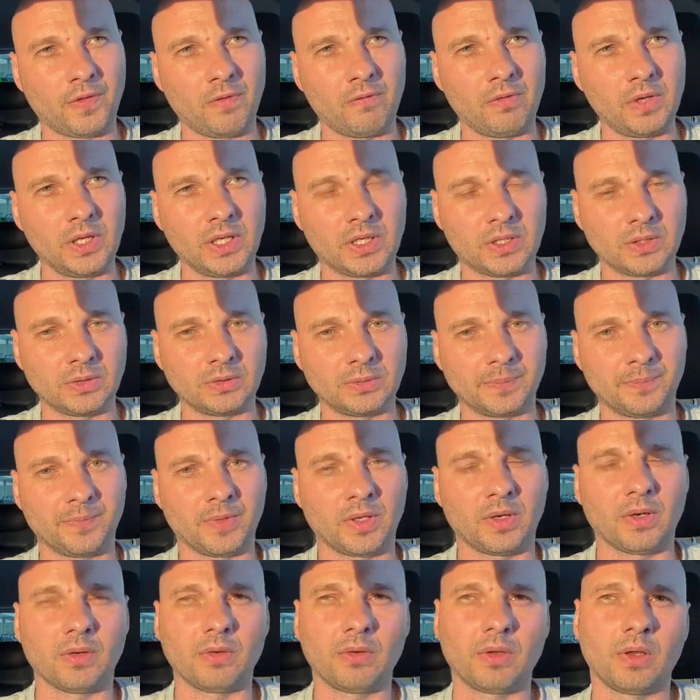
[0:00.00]
the vehicle,
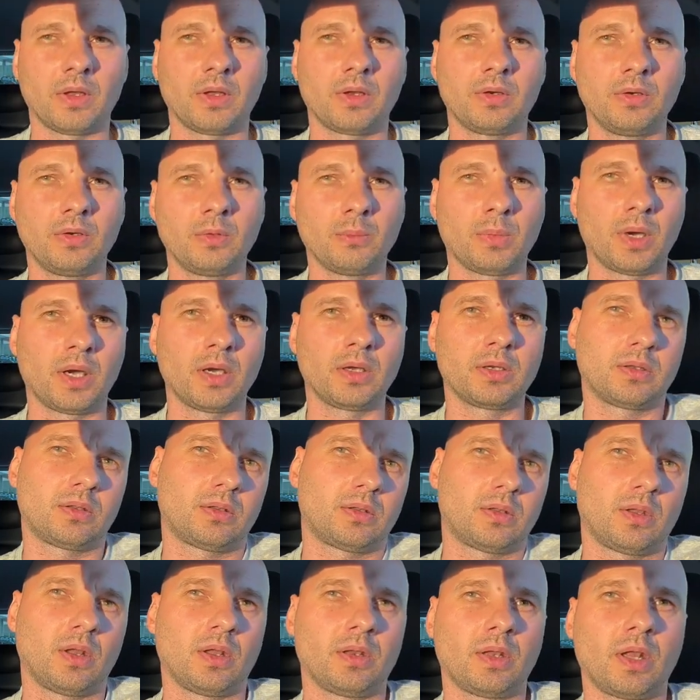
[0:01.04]
you know, and
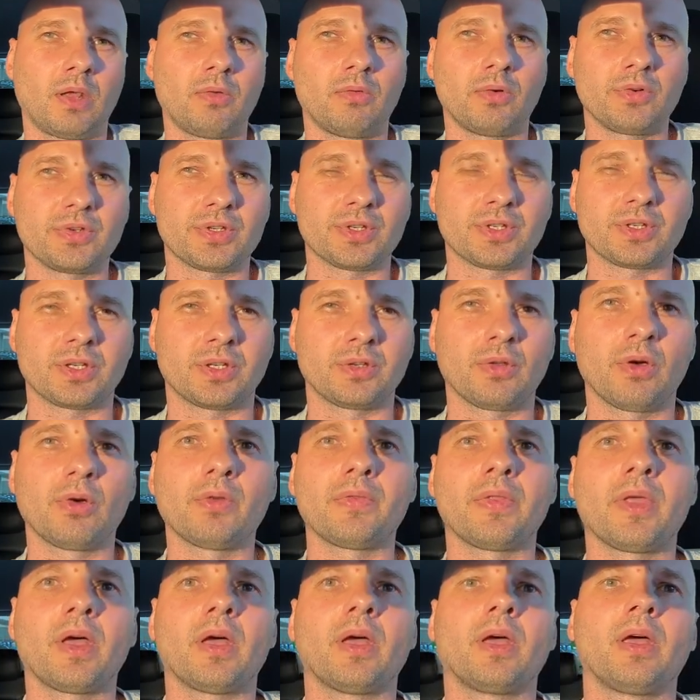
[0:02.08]
they will just
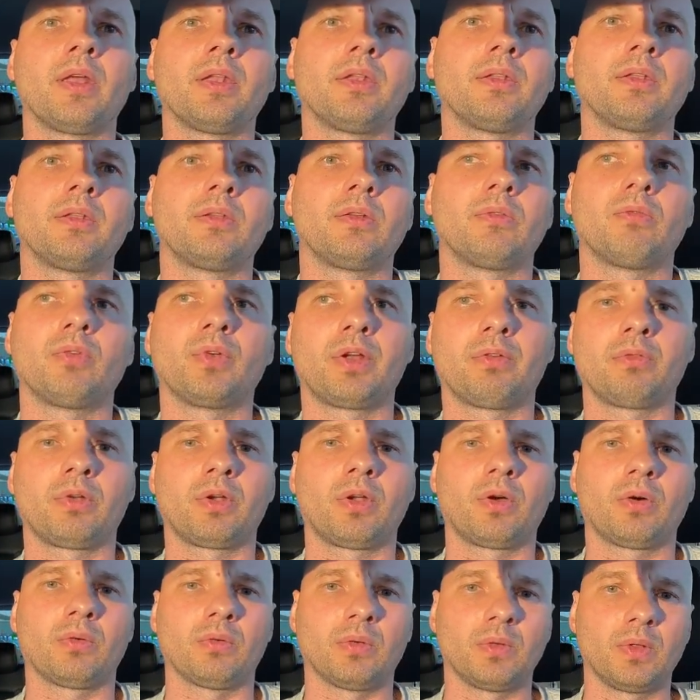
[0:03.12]
ignore that, and you will never
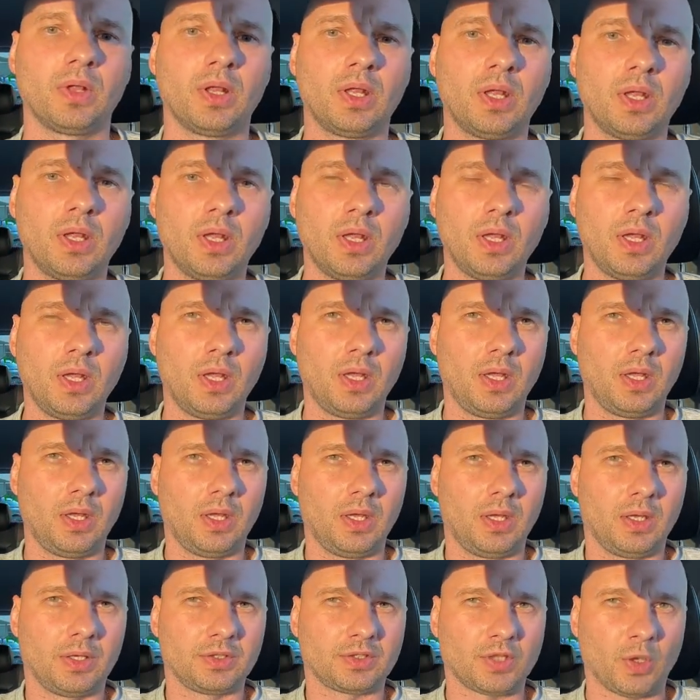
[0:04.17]
know.
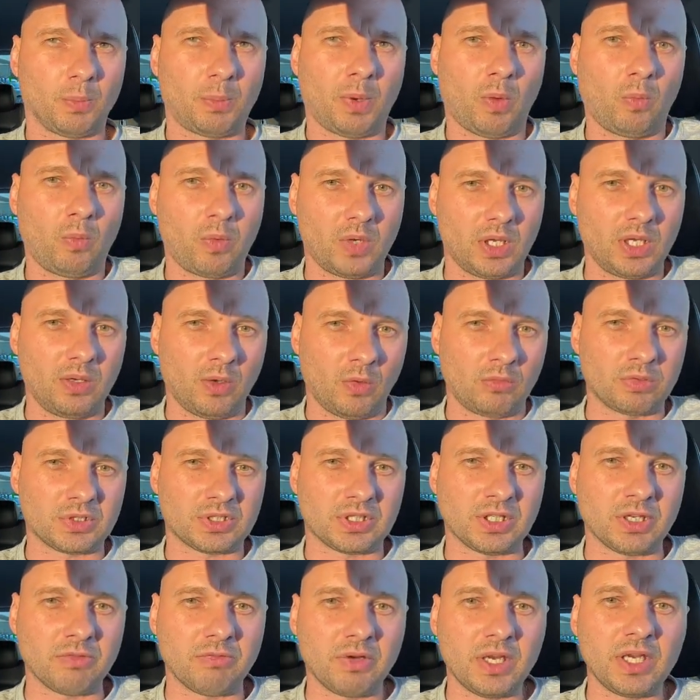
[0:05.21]
So, but we
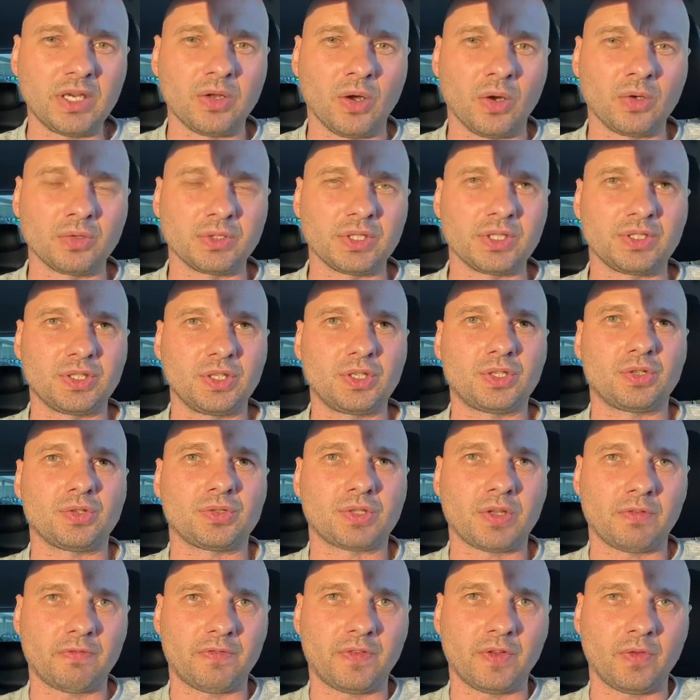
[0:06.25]
obviously read all these
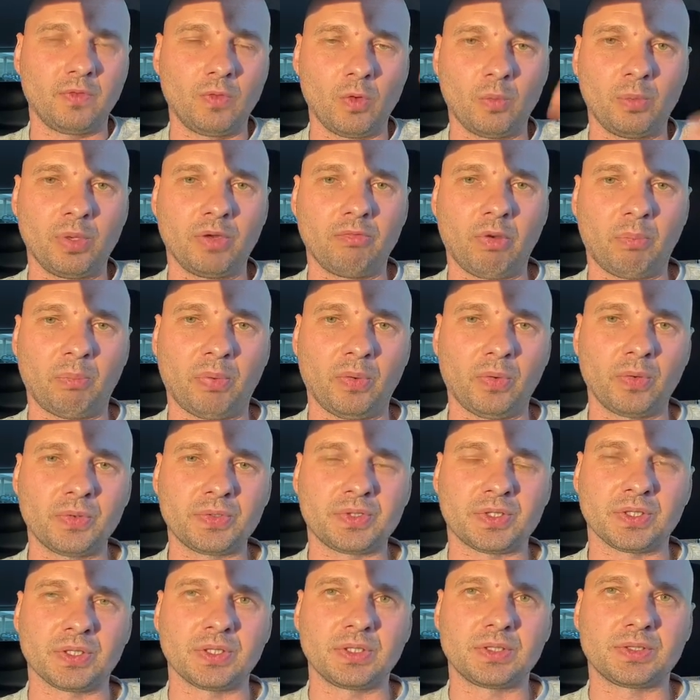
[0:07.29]
issues, everything will be
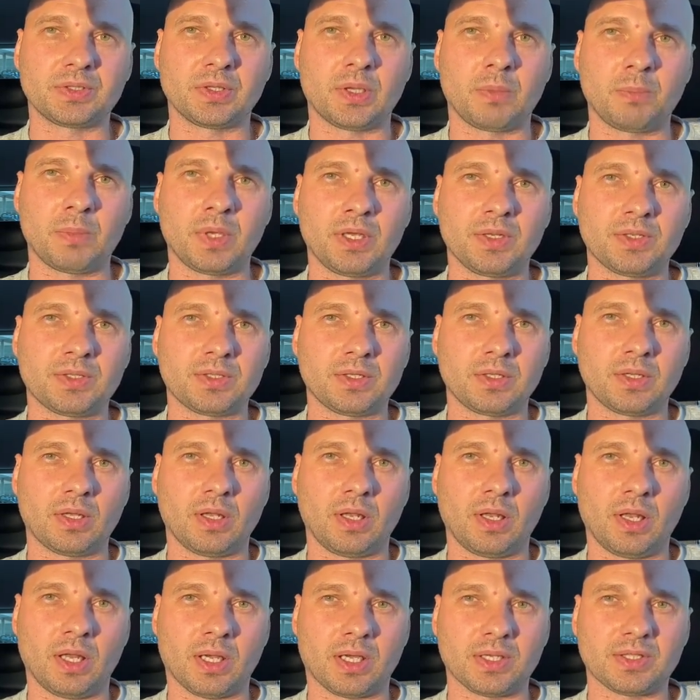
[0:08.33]
reported. So that means,
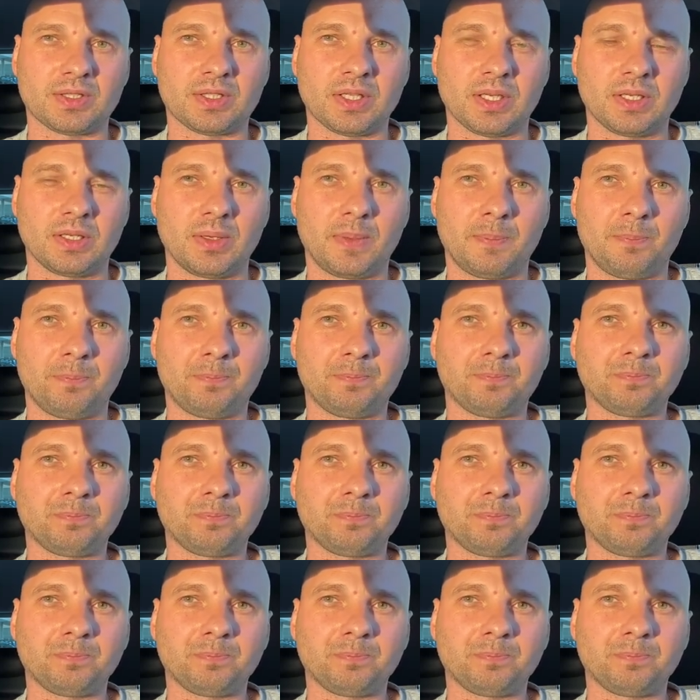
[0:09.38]
like I said,